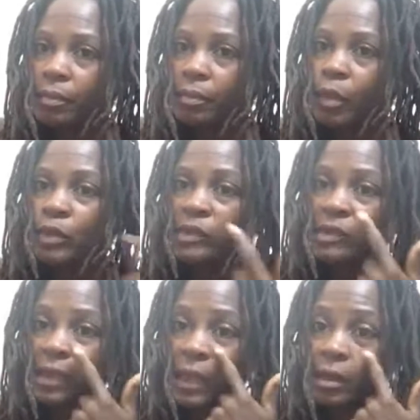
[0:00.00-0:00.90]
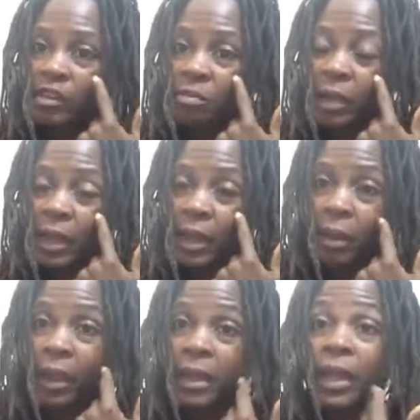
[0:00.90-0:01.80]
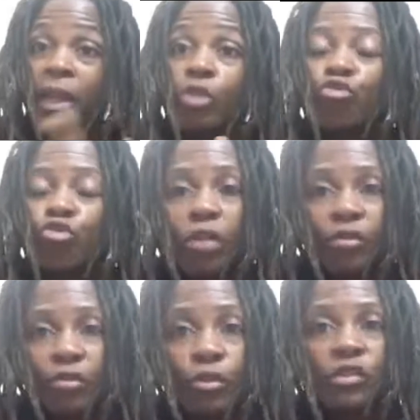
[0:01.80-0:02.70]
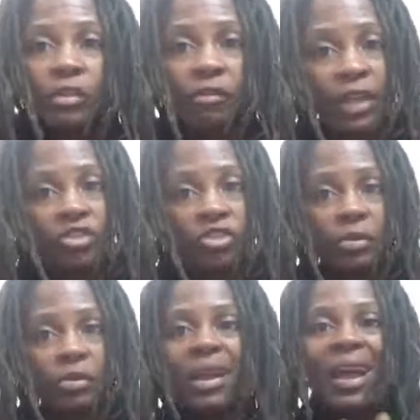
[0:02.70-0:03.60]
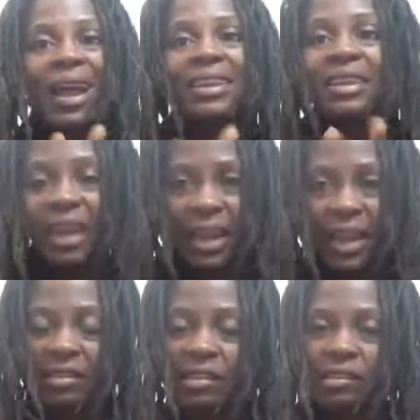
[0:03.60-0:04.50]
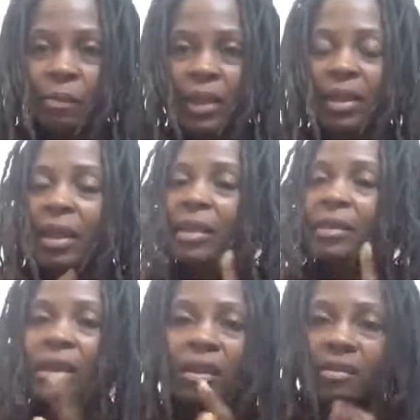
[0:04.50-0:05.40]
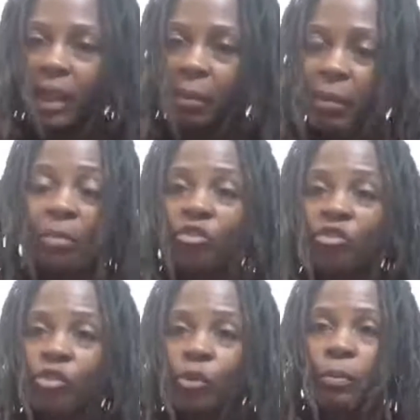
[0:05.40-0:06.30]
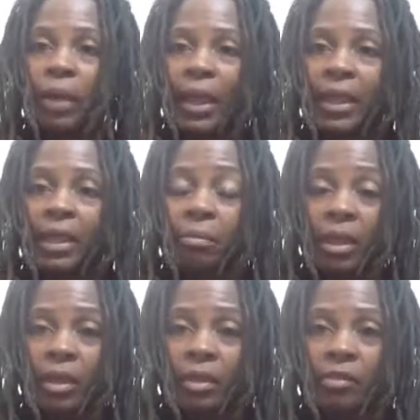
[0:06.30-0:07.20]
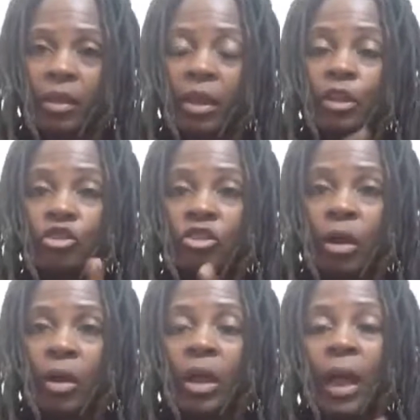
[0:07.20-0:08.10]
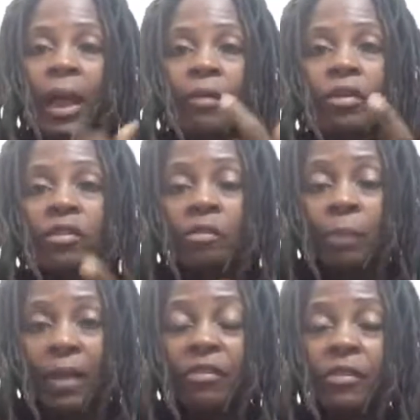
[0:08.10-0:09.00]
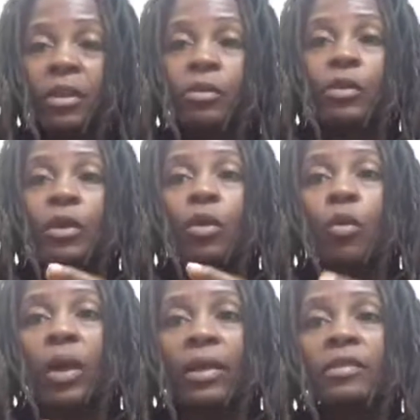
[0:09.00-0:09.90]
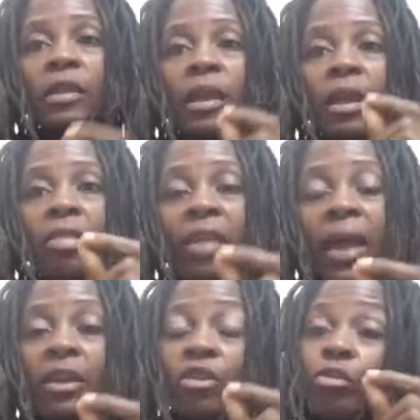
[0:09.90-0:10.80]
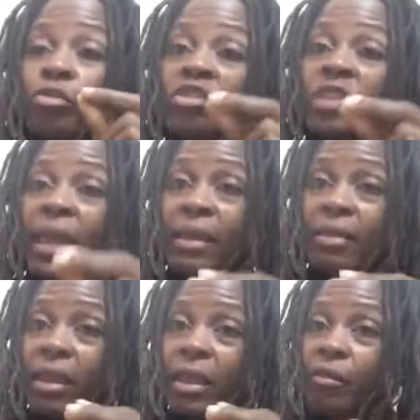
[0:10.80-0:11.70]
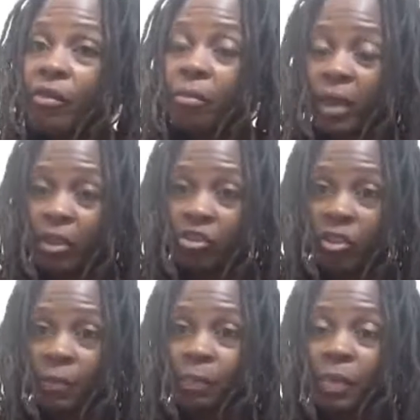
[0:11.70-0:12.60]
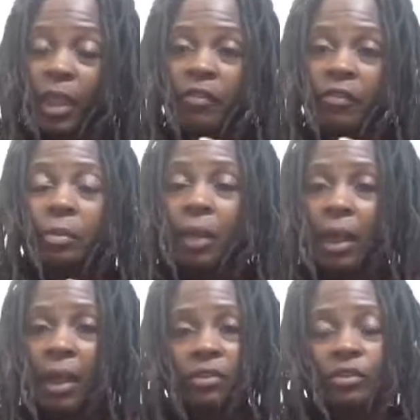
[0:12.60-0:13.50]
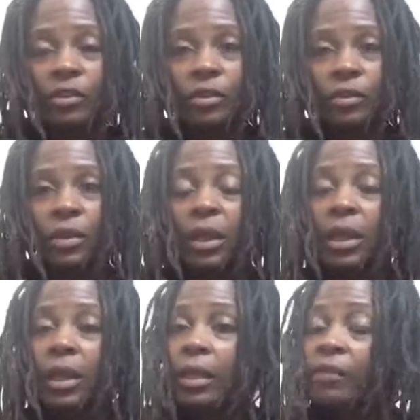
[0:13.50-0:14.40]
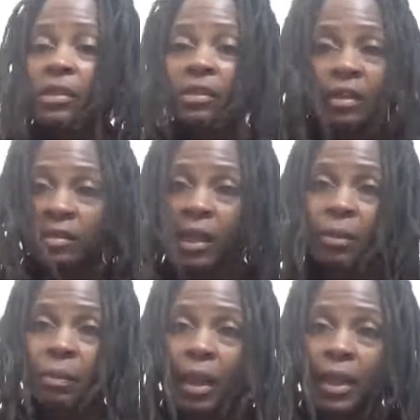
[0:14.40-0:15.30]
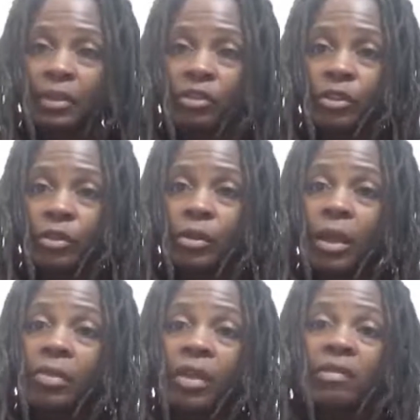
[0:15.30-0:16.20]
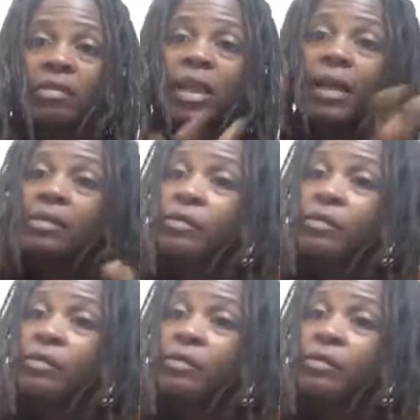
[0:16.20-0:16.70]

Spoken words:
with skin that looks like mine, eating raw fruits and vegetables. I did not anticipate it. That does not make me stupid by any means. So I respectfully request that you take the information if it applies to you. If it does not apply to you, there's lots of